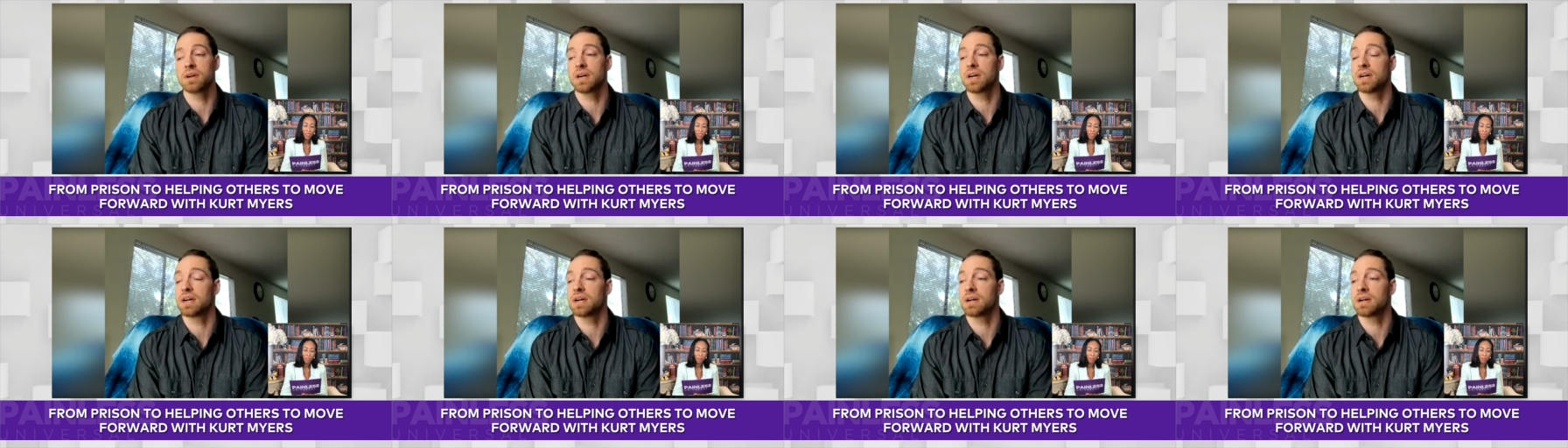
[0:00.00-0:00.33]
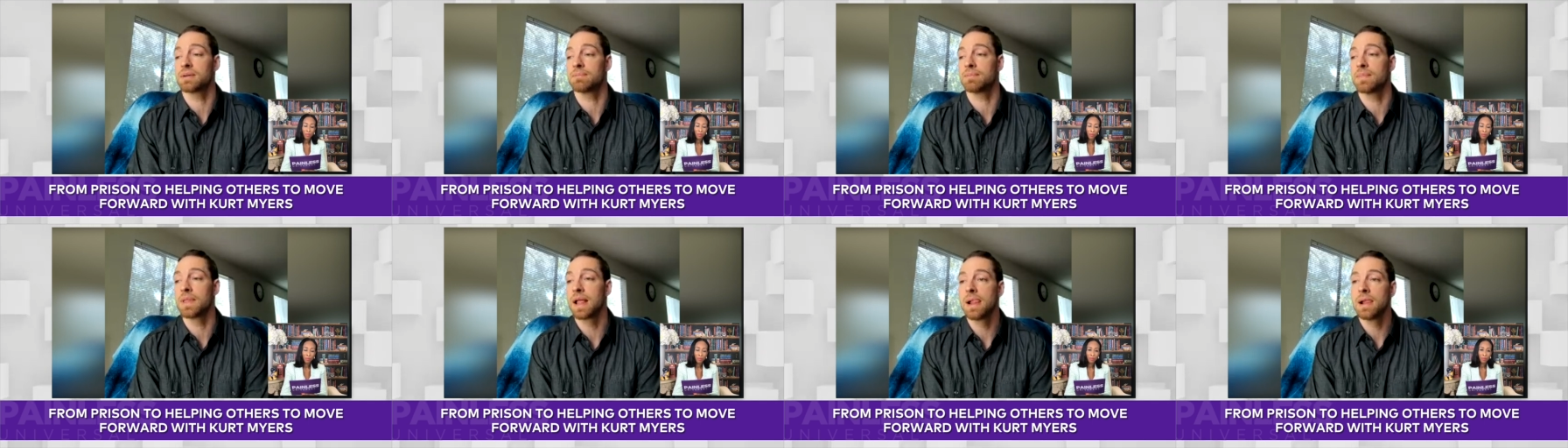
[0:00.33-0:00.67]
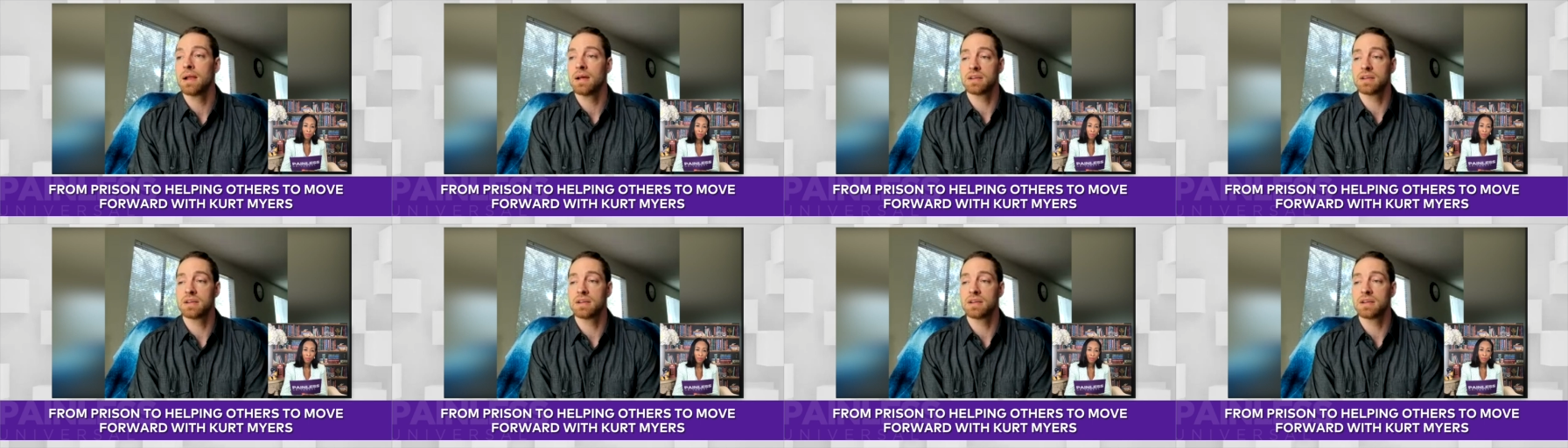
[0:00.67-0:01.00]
Um,
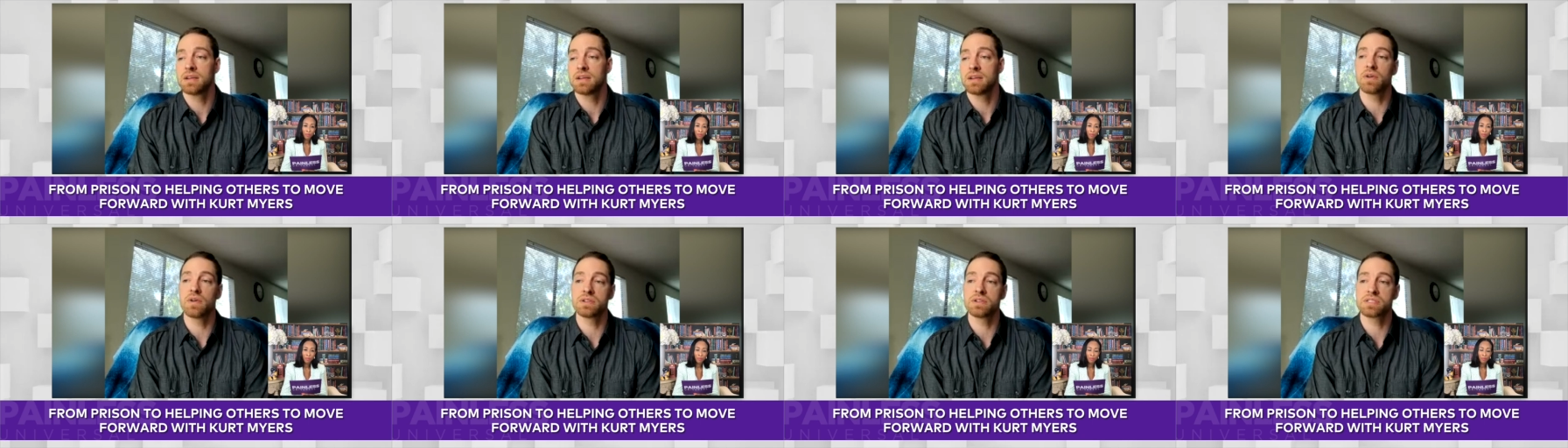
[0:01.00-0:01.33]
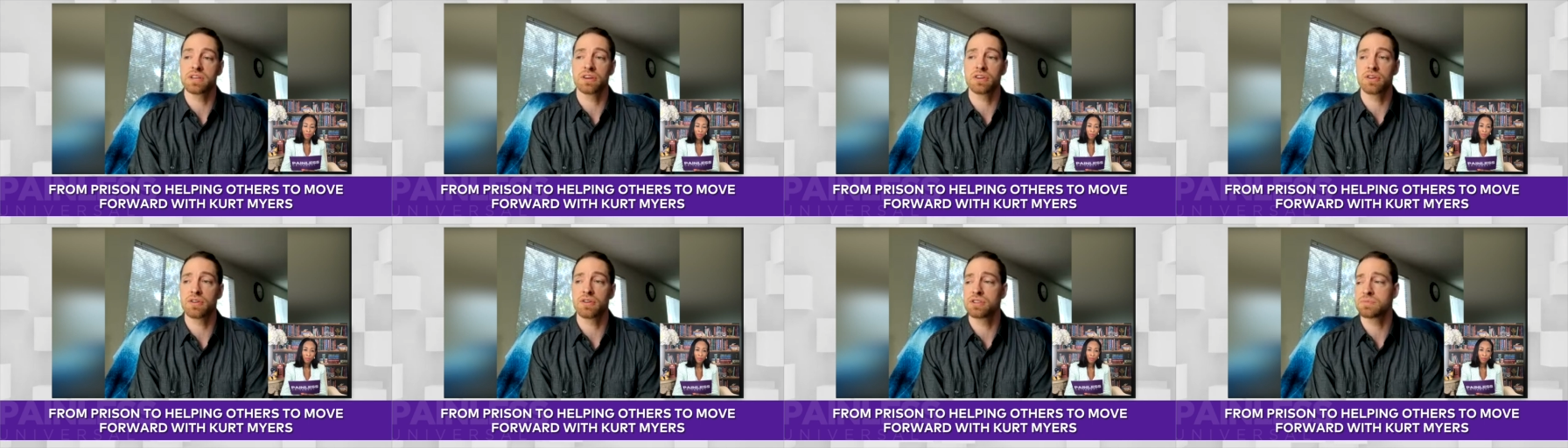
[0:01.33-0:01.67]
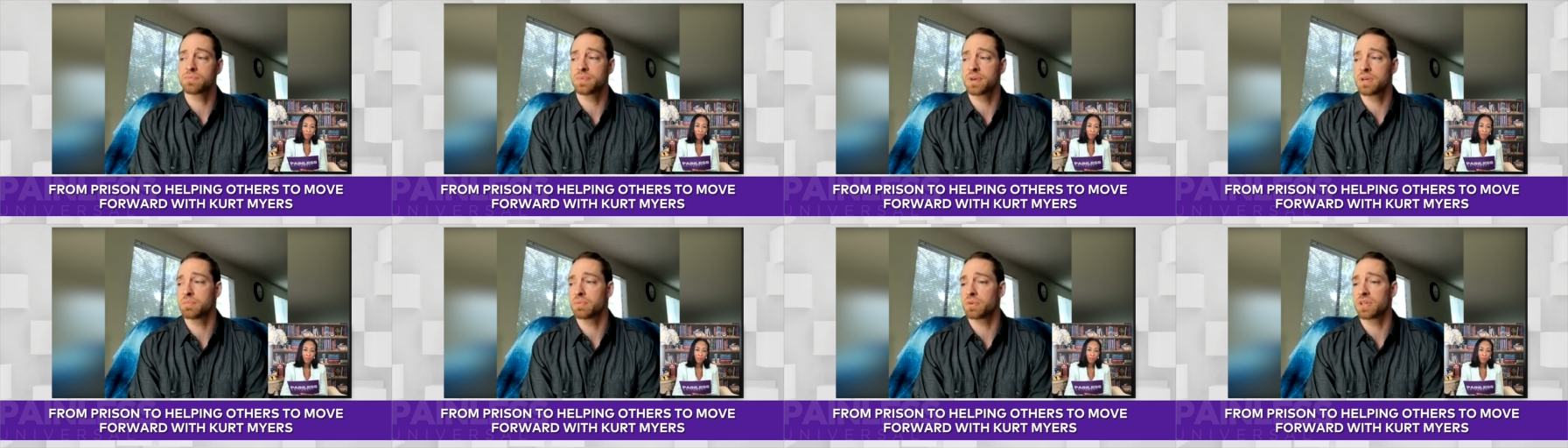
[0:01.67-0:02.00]
and so I always encourage
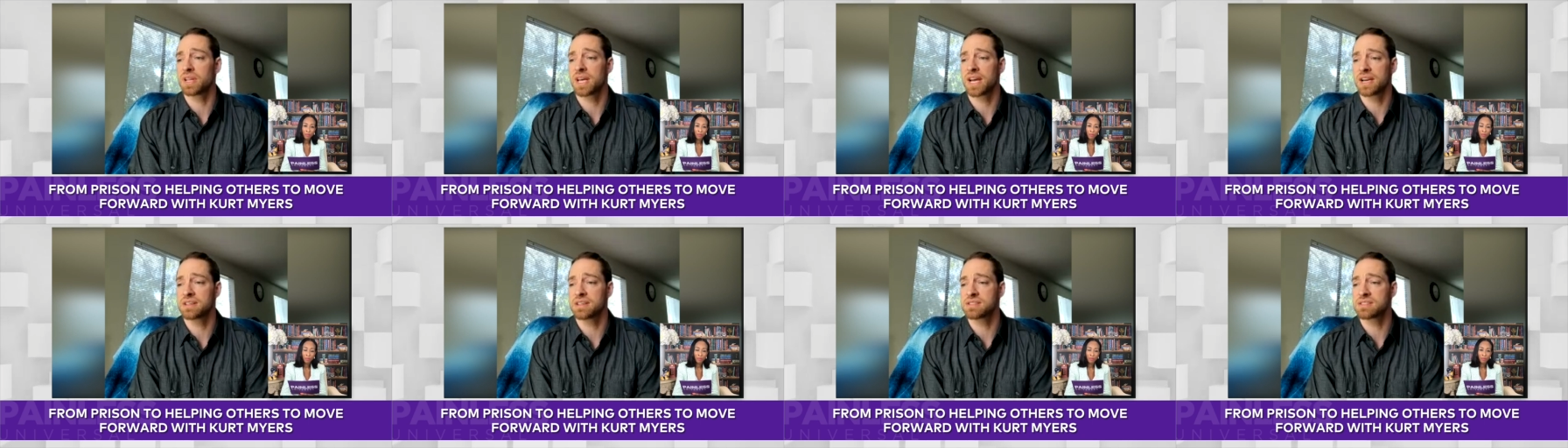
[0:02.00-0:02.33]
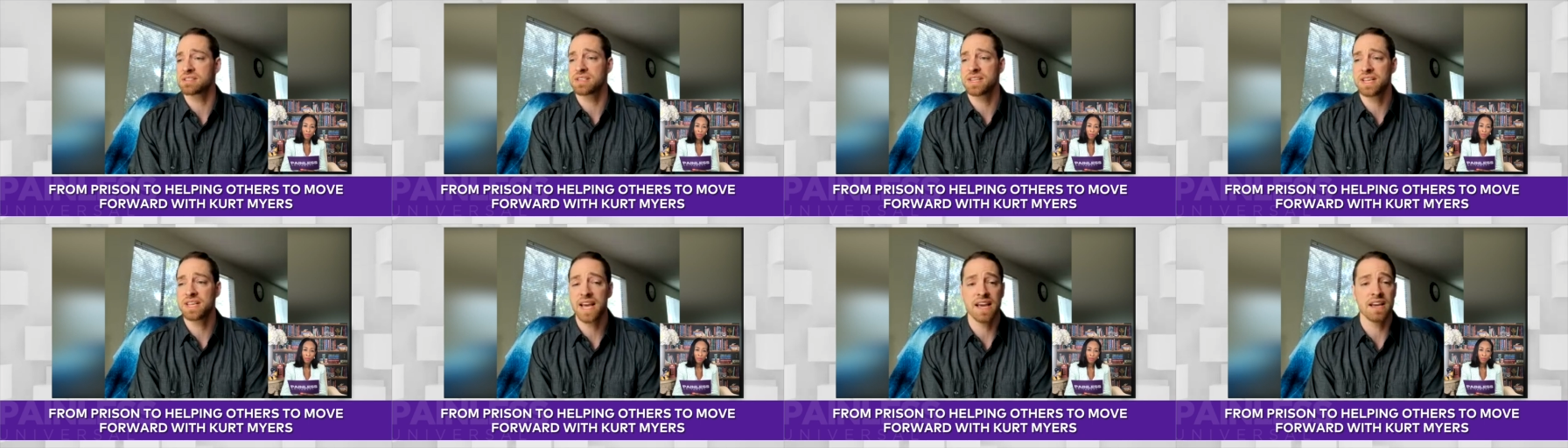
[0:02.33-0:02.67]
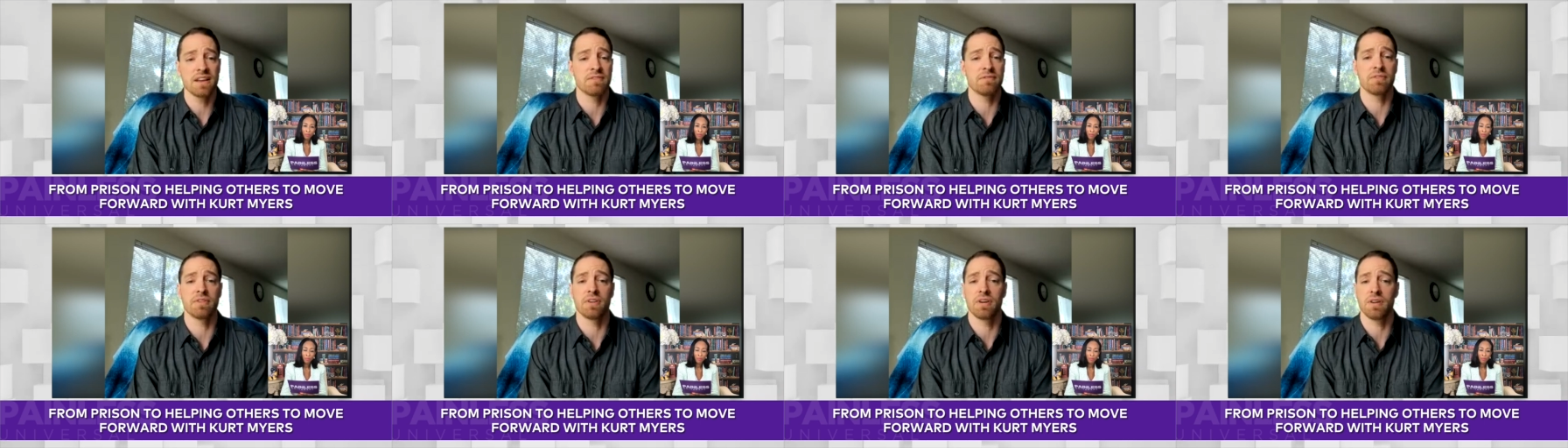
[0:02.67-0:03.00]
people like stay
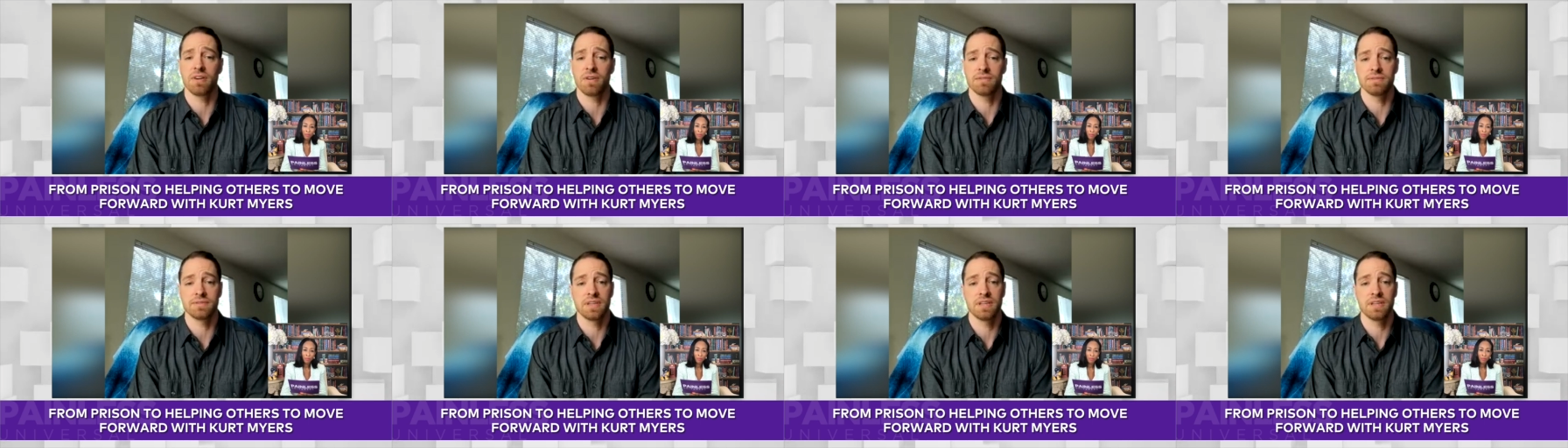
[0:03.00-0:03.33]
involved